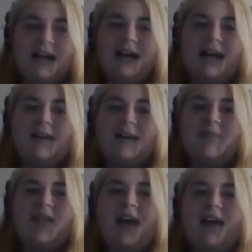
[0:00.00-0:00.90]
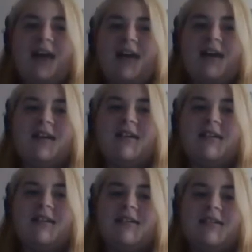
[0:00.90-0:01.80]
They
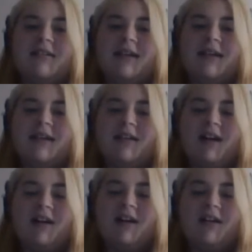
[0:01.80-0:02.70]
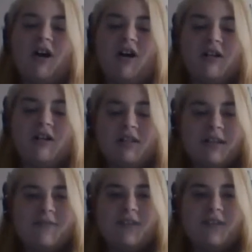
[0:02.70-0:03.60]
had got all
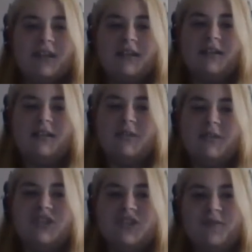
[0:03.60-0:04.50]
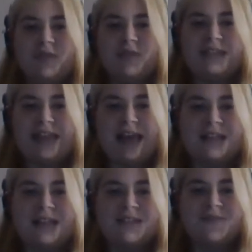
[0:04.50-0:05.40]
of the original voice
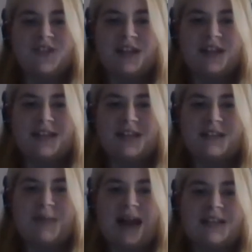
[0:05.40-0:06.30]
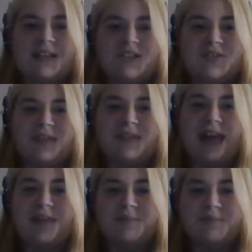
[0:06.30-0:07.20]
cast for Ducktales back to do the
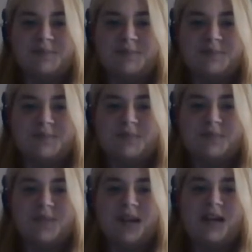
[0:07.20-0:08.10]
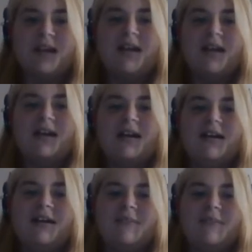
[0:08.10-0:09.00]
game,
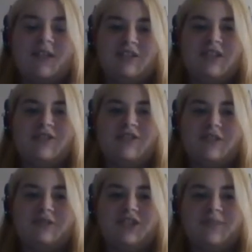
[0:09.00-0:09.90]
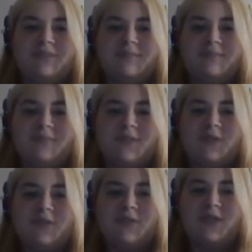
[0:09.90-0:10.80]
including Scrooge,
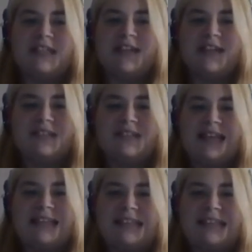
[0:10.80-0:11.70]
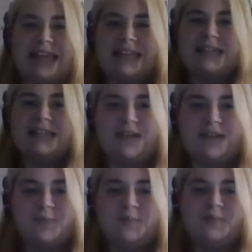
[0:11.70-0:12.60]
whose voice actor is like in his 90s now.